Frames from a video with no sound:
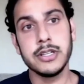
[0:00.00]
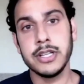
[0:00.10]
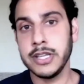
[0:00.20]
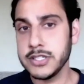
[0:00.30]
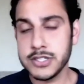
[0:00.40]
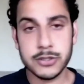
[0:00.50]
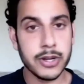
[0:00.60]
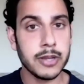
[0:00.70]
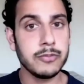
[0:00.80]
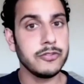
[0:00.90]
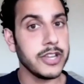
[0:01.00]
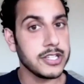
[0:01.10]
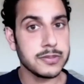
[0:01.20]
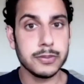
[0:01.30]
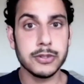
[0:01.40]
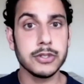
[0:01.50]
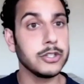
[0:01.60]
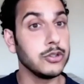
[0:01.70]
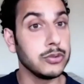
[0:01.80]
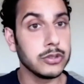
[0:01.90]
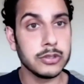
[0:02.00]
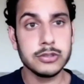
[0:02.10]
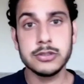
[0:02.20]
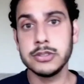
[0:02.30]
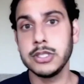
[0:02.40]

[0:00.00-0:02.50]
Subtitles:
Instagram, Facebook, Google,